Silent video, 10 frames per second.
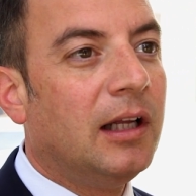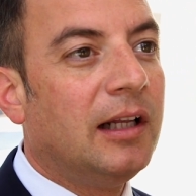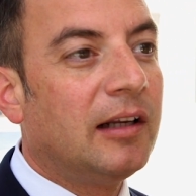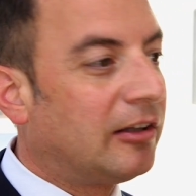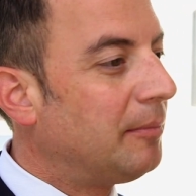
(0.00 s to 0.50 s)

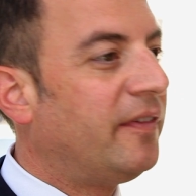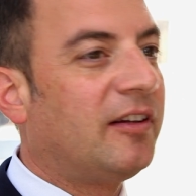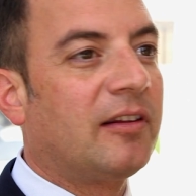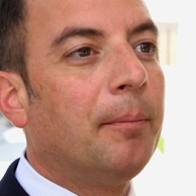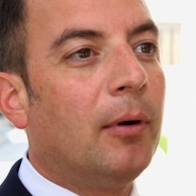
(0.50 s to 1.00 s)
And it's, some of
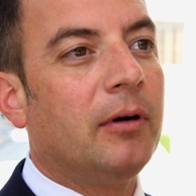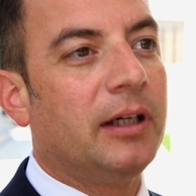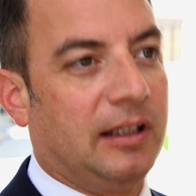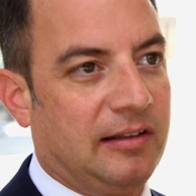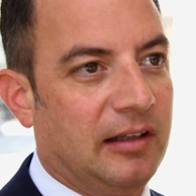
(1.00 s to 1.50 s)
it's the
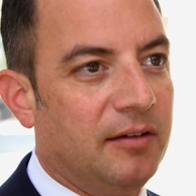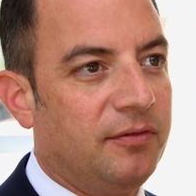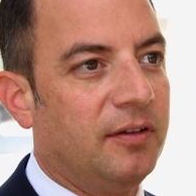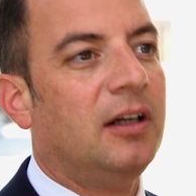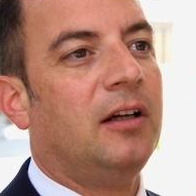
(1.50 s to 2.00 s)
boring
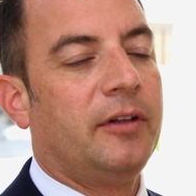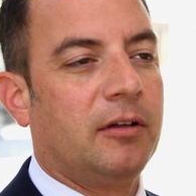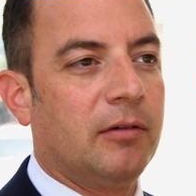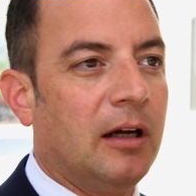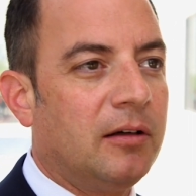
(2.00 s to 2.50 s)
stuff,
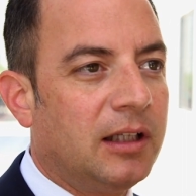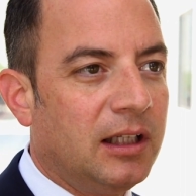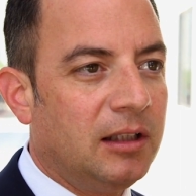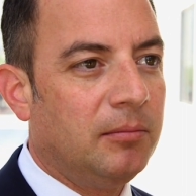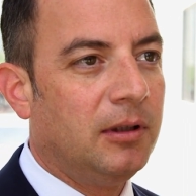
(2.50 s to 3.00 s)
the ground
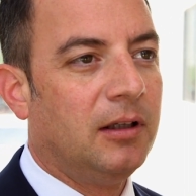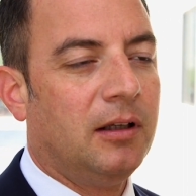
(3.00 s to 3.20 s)
game,